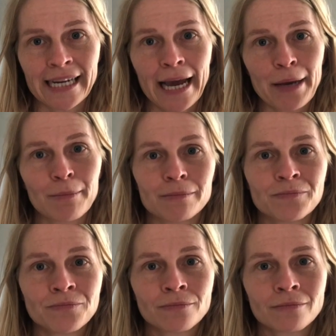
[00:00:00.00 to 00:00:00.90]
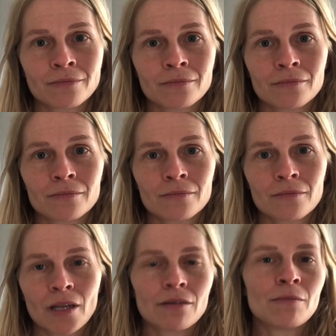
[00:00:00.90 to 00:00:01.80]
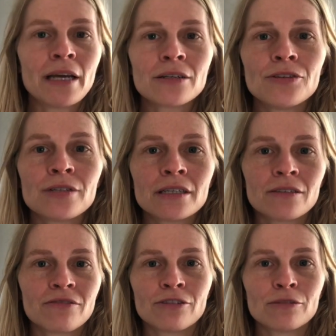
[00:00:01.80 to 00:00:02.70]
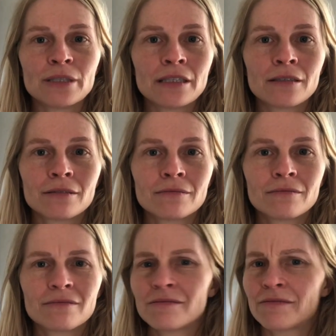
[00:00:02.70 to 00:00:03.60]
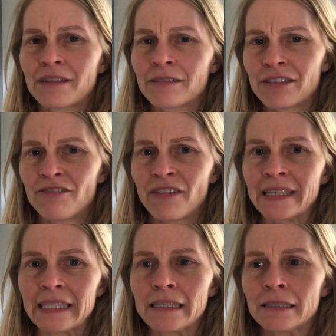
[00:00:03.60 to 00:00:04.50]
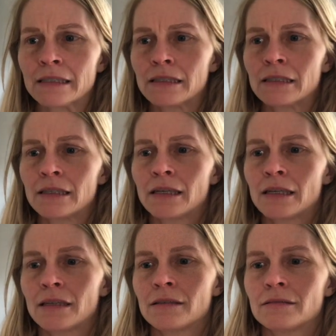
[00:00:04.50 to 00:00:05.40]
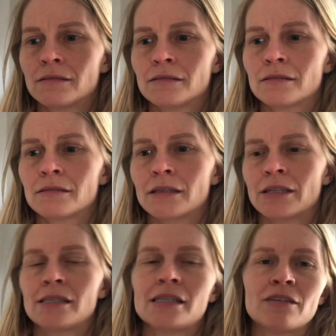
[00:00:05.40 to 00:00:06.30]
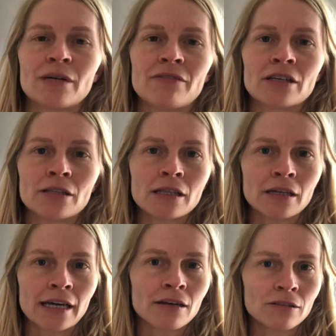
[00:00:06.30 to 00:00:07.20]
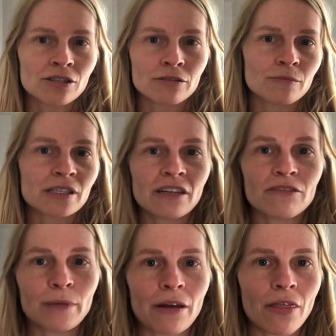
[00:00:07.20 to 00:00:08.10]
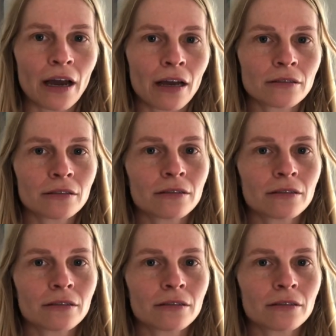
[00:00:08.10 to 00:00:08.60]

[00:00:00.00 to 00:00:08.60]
name. The man who did it for me found it funny. I could see him having a little giggle to himself about that.